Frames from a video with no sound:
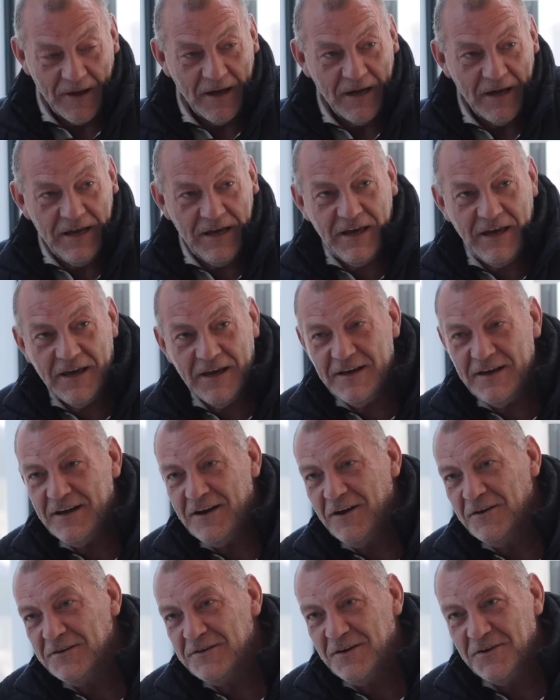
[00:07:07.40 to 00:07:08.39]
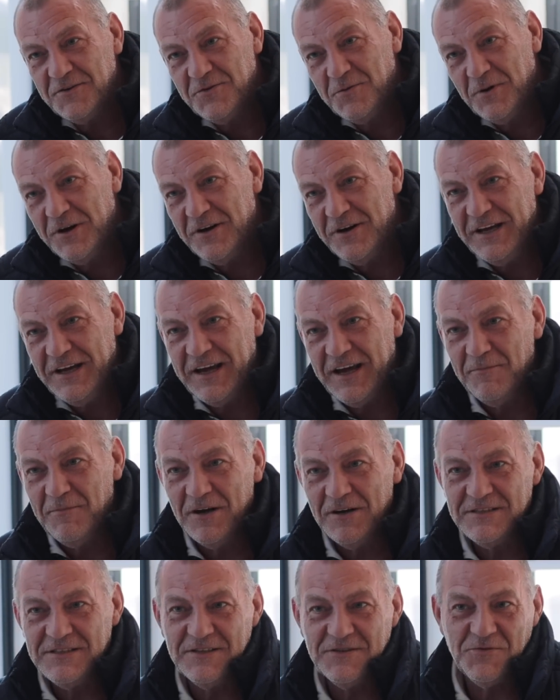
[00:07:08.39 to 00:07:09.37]
He on Twitter he came
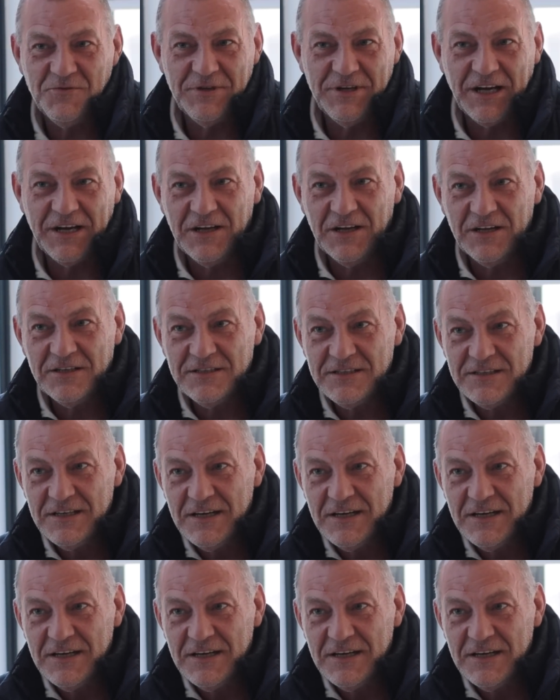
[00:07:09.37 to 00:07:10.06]
out and said it's ridiculous.